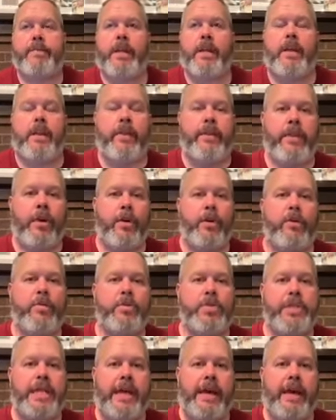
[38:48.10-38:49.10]

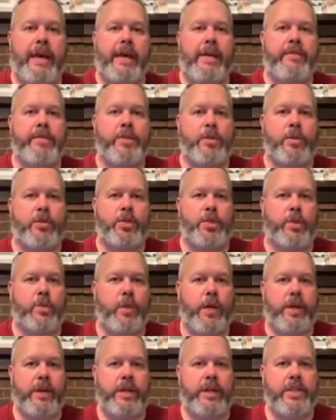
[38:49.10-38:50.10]
those that have social
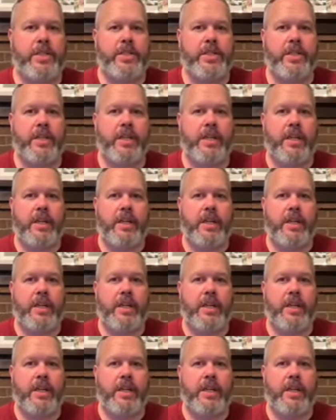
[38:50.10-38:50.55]
awareness,